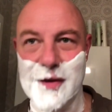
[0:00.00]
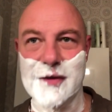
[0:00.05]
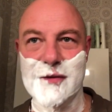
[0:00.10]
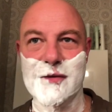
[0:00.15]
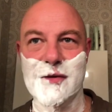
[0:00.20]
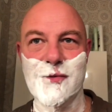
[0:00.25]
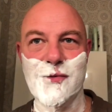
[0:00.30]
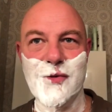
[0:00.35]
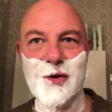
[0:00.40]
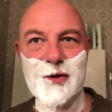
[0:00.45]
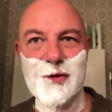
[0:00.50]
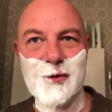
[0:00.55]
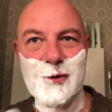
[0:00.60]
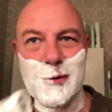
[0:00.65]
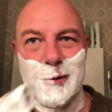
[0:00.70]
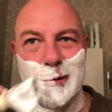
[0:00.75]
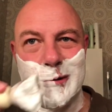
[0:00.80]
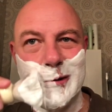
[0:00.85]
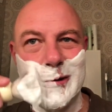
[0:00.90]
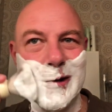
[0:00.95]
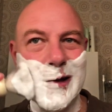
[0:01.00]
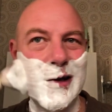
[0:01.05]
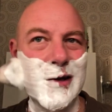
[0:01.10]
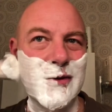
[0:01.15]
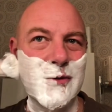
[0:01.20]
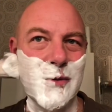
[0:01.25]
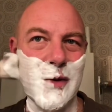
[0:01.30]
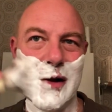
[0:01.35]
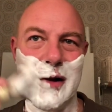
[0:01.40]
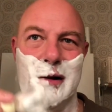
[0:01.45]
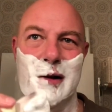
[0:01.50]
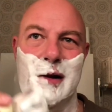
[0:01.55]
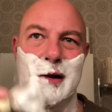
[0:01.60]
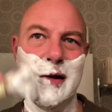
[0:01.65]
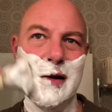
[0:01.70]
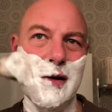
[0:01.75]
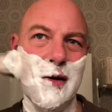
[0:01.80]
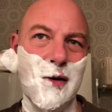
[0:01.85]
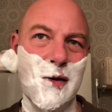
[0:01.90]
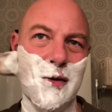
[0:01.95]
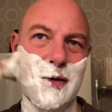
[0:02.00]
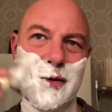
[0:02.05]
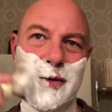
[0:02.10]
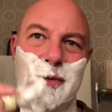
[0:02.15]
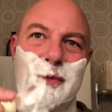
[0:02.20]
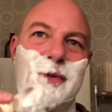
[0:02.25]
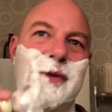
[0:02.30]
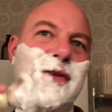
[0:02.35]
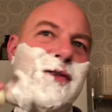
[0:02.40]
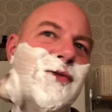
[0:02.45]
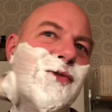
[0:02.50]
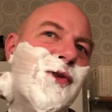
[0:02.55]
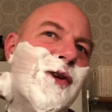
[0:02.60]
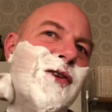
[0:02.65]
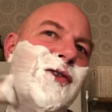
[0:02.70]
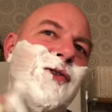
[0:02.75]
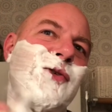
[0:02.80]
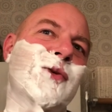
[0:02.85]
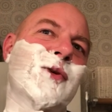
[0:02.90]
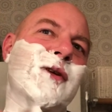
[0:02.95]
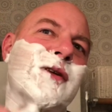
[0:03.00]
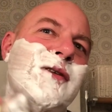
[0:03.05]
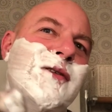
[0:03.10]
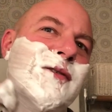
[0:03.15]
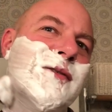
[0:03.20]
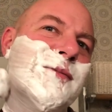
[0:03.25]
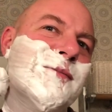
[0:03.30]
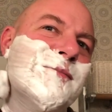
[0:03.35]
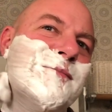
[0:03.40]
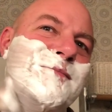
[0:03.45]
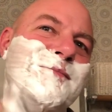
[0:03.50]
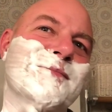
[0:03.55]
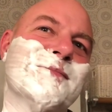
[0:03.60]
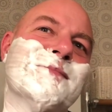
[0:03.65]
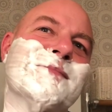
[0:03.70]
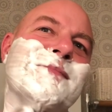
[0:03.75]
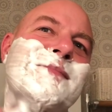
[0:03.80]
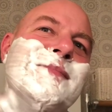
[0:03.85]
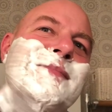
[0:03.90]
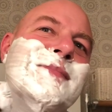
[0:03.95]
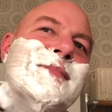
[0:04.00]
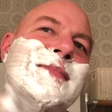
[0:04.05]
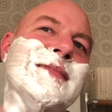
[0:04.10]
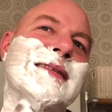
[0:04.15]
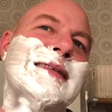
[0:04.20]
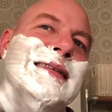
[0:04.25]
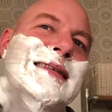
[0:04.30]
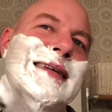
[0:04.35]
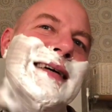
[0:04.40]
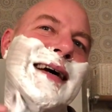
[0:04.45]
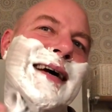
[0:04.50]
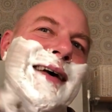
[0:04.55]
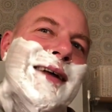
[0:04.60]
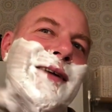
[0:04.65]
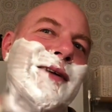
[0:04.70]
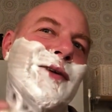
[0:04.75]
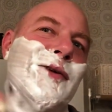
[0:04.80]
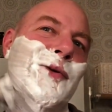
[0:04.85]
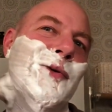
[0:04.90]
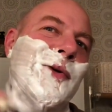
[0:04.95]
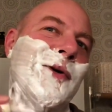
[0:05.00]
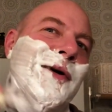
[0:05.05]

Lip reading: is a ritual thing as well. Although this ritual is, I don't know.